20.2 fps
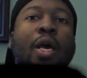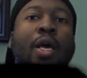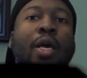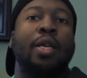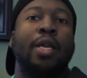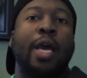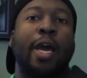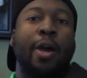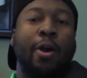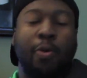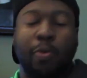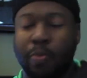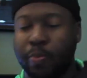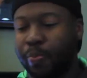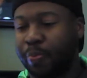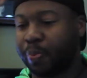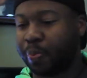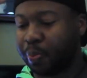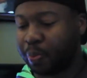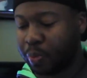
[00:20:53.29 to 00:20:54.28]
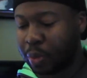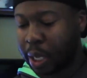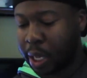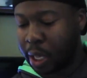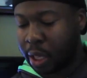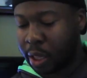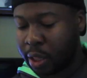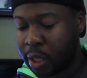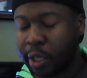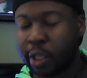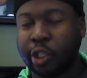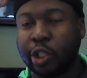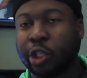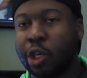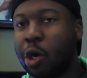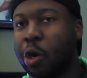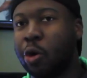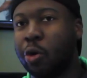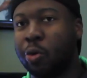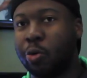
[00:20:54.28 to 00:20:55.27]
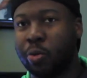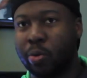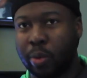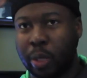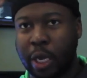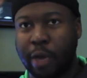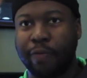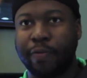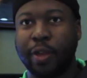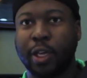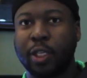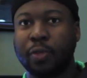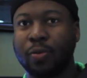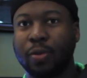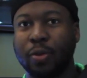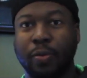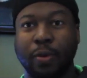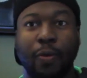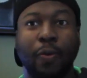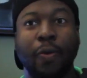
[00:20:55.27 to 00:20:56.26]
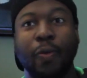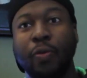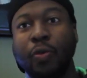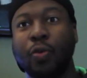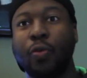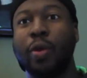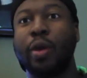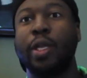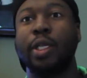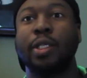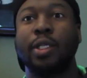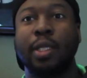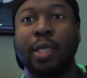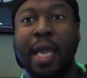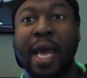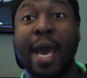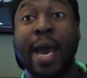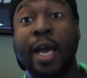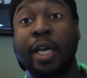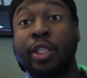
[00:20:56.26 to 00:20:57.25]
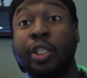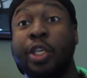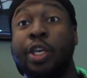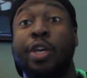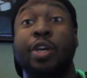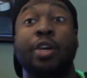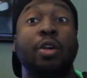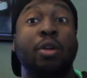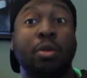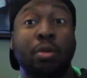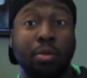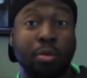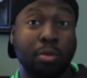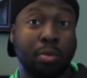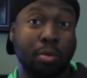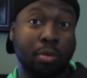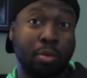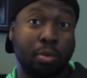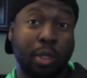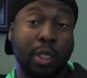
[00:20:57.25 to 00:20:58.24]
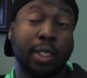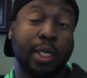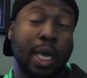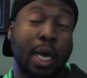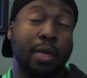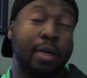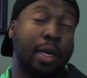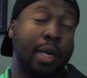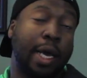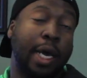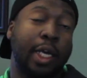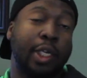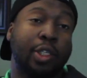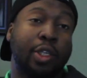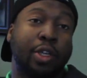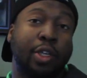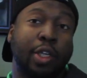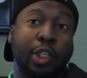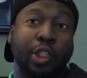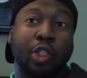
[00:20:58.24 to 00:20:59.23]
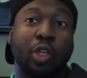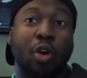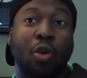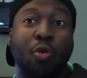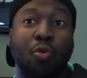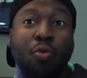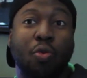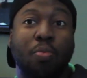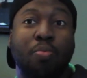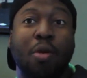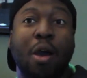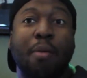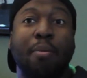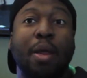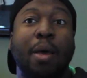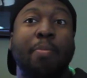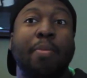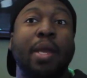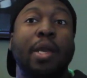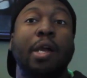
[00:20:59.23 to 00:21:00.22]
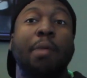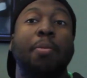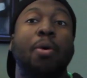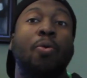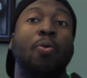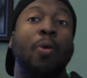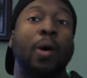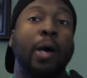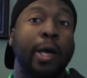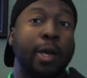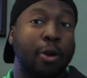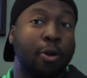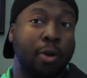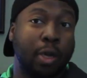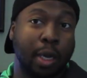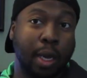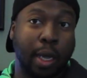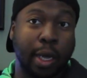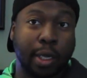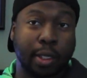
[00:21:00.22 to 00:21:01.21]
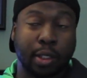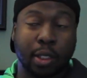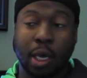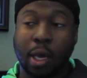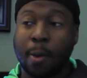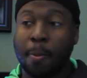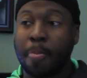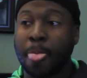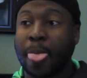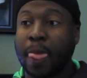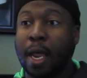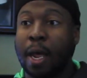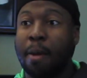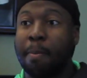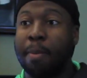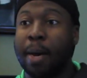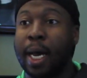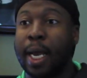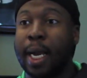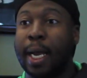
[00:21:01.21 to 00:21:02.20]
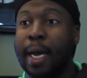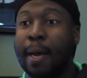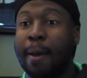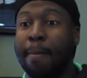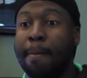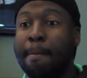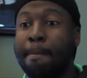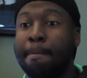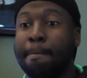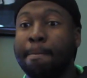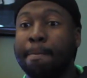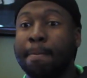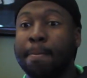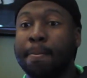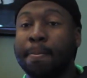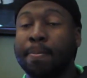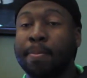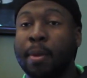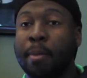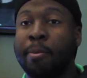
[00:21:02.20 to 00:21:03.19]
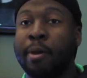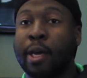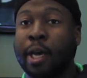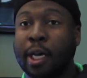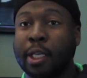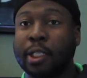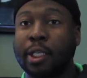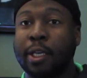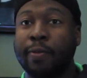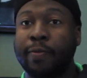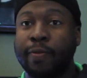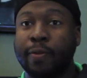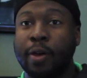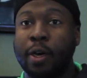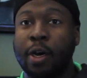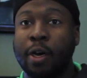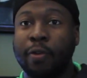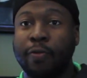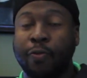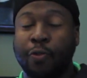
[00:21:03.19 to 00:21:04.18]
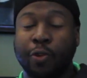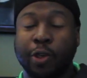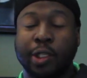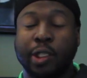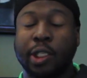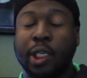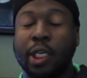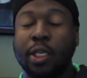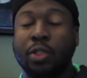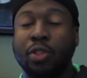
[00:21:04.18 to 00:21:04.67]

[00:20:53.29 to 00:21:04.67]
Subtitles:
Now, this show, we were doing this last year, this countdown last year, this show will probably have been number 1 on the list. But because of unforeseen